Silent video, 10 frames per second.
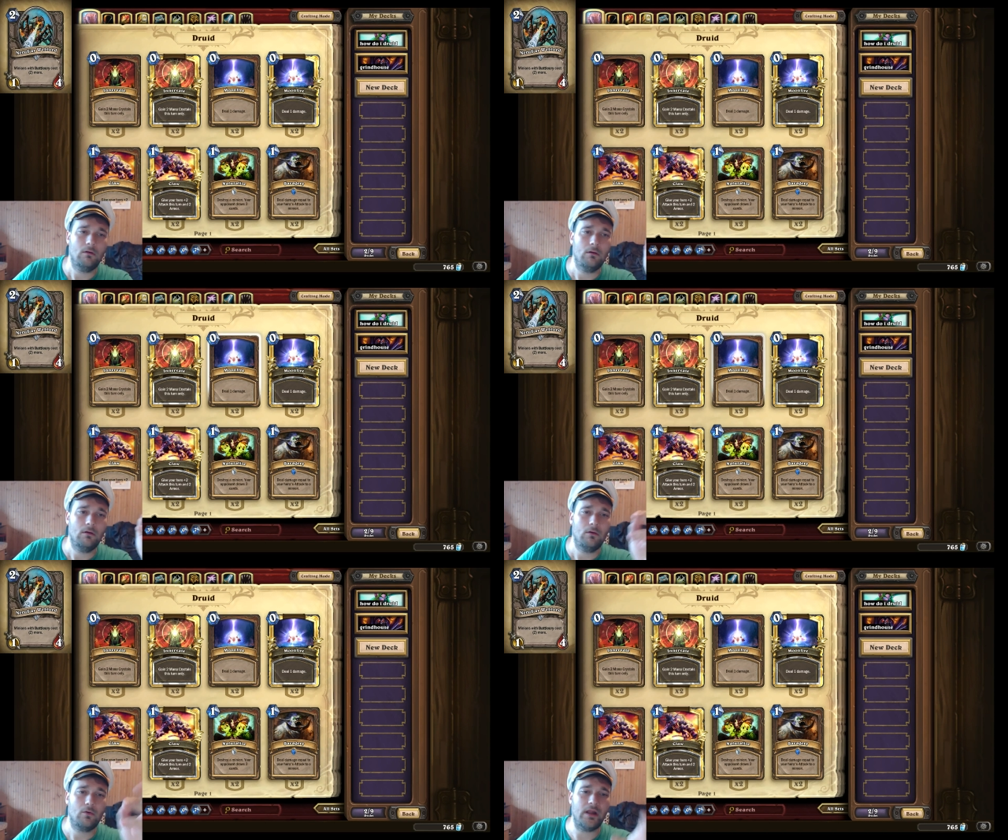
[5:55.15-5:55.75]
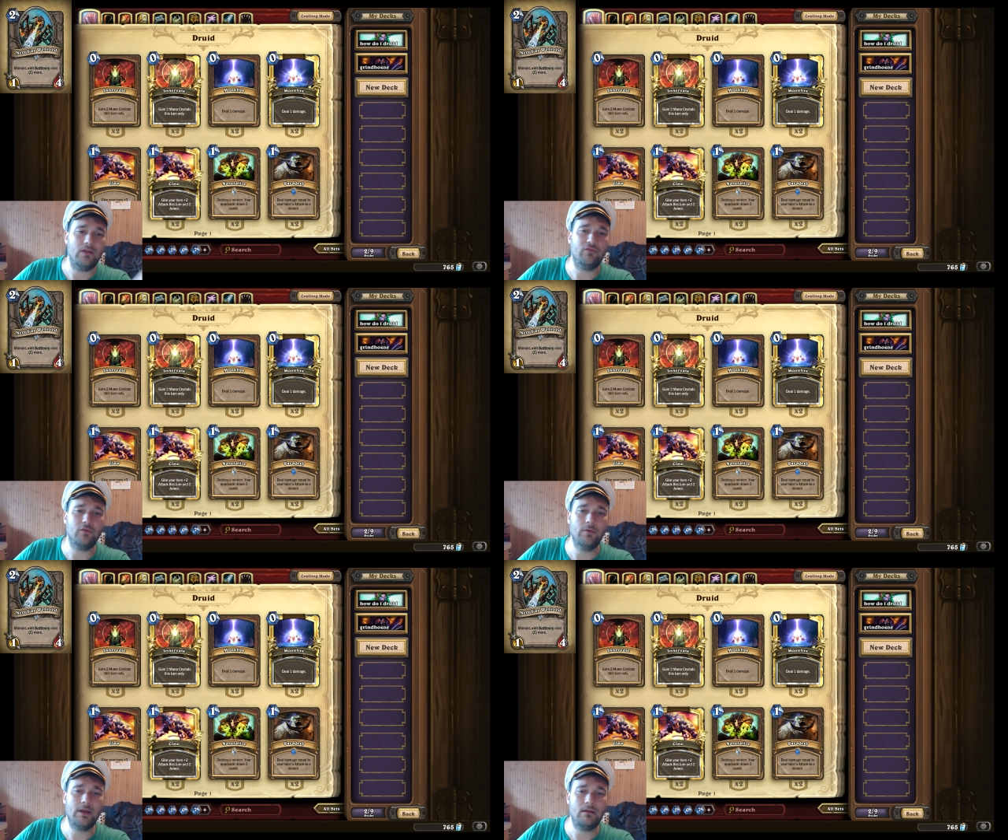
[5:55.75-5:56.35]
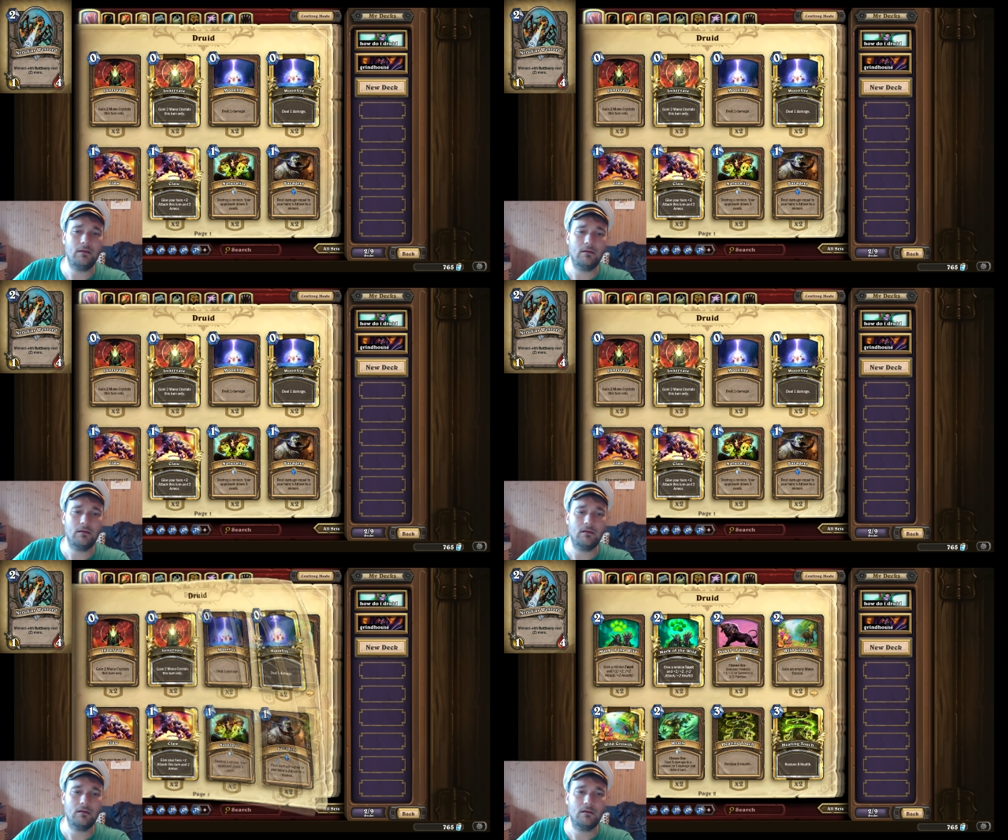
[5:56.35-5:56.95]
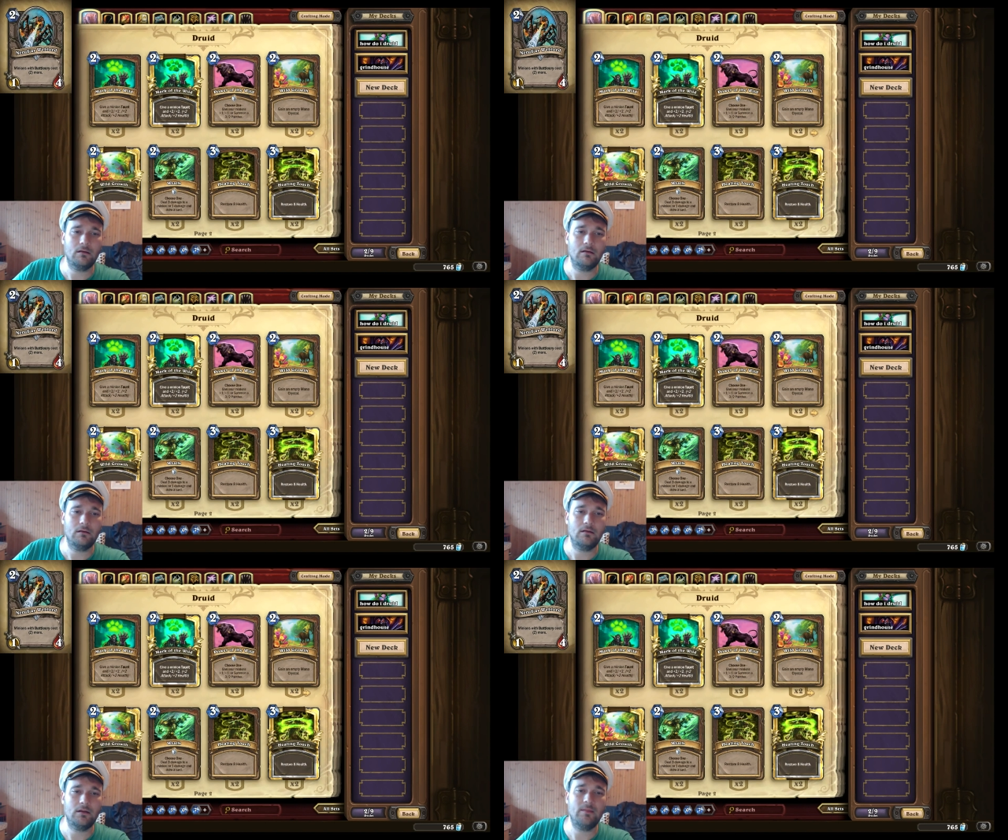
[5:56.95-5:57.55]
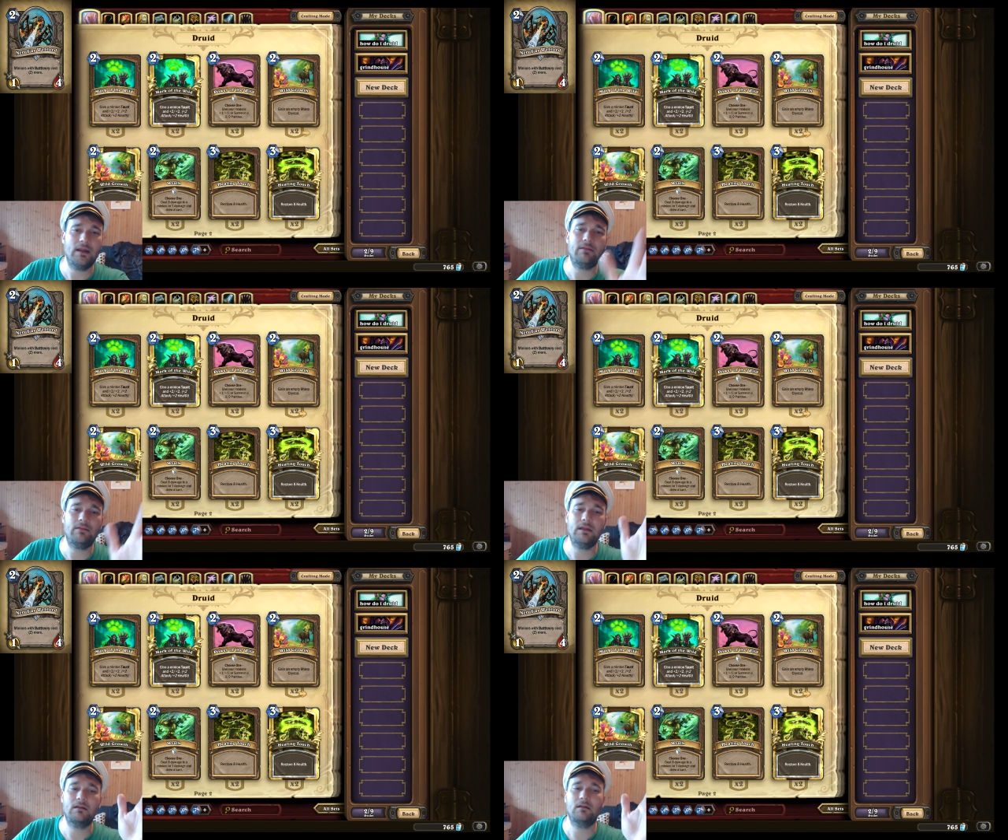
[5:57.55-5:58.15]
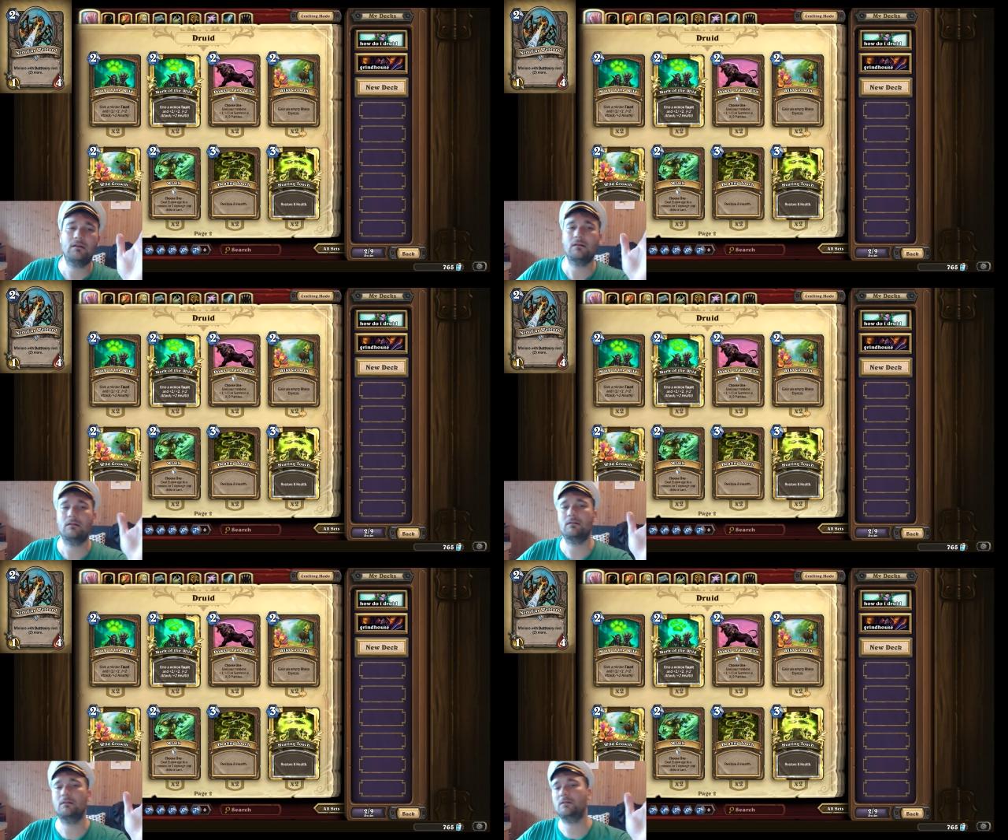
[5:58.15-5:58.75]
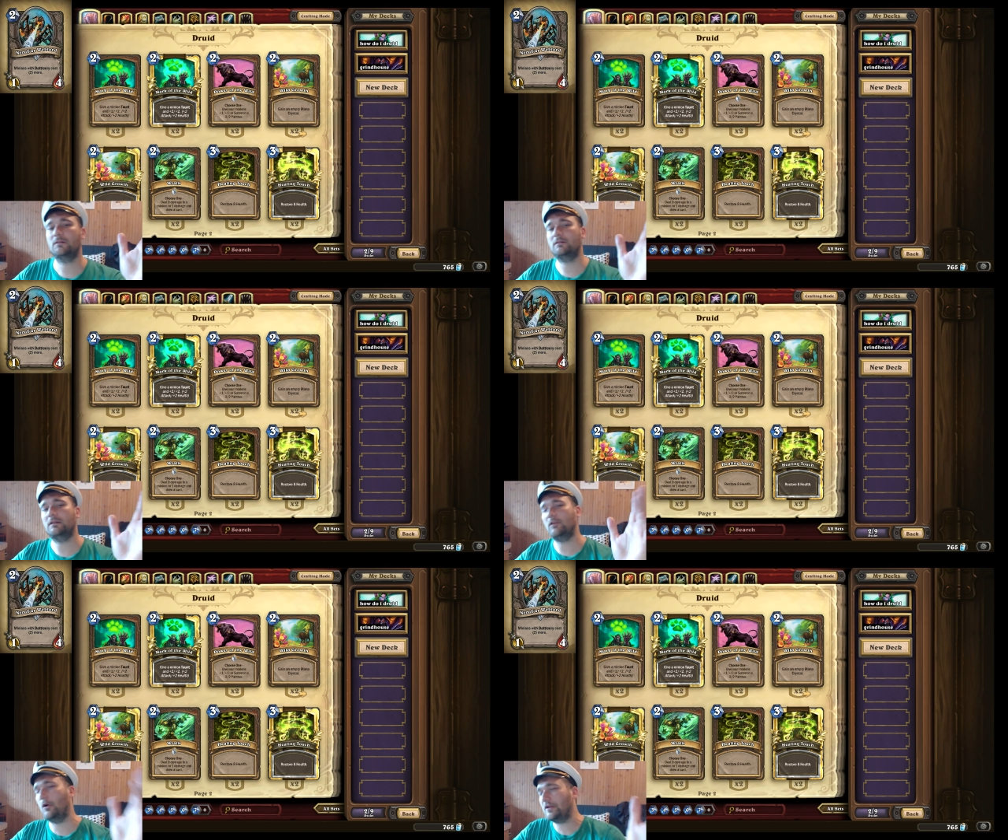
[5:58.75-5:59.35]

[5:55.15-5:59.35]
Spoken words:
Okay, Druid. Now you may think it totally